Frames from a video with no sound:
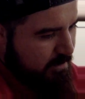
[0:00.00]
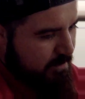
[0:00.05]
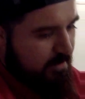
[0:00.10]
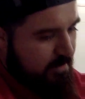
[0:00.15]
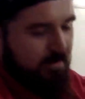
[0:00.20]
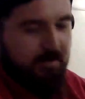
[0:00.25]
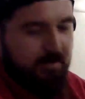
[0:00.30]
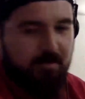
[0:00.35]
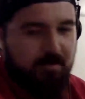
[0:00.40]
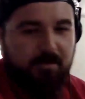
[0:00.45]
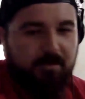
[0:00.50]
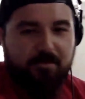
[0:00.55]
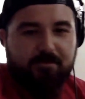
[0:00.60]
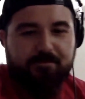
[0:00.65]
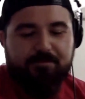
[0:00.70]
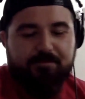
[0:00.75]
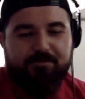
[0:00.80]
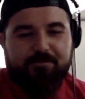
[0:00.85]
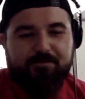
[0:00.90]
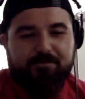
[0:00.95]

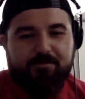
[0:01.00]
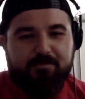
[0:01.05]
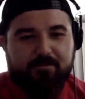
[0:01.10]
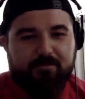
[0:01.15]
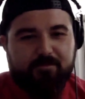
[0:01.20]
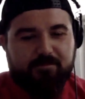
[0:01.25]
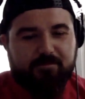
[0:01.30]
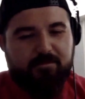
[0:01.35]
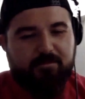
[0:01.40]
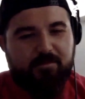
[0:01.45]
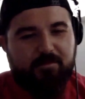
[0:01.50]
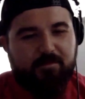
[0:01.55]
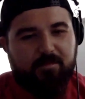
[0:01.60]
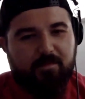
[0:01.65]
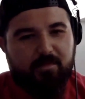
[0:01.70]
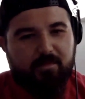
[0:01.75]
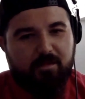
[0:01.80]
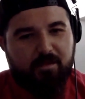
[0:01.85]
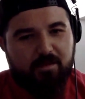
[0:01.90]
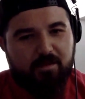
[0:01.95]

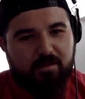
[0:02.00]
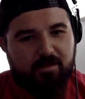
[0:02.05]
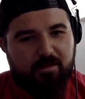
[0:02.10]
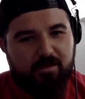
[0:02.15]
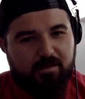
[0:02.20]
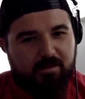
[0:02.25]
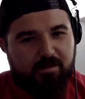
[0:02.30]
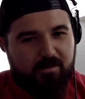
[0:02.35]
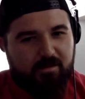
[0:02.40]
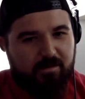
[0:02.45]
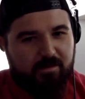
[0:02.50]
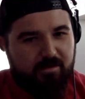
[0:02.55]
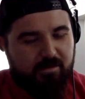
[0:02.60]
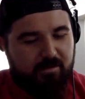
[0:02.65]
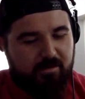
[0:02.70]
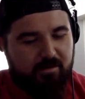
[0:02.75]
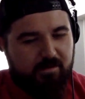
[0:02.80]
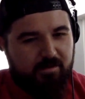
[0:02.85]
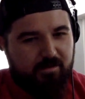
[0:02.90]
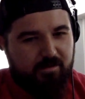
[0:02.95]

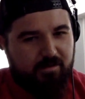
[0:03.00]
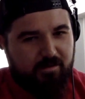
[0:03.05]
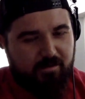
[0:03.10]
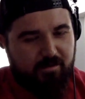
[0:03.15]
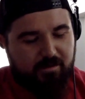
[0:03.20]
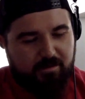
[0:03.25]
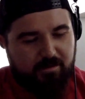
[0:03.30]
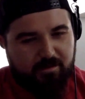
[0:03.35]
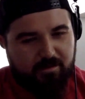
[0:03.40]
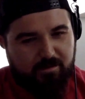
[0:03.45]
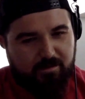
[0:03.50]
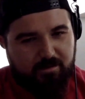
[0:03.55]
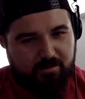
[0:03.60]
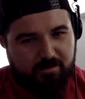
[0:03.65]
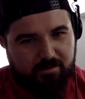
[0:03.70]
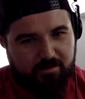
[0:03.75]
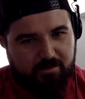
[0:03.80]
No words are spoken by the person on screen.